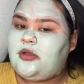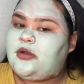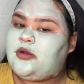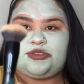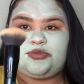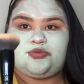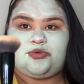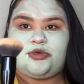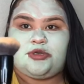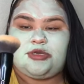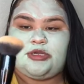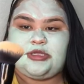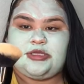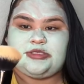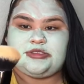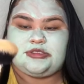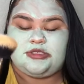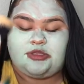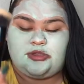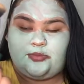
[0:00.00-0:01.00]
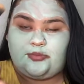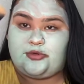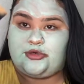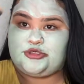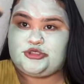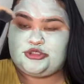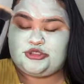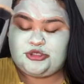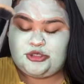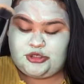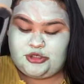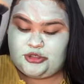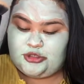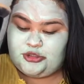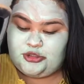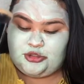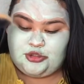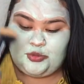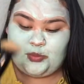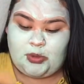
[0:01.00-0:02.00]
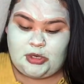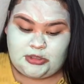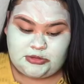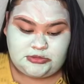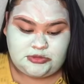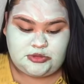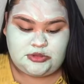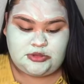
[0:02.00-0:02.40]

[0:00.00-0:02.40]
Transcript: this one is the brush you want.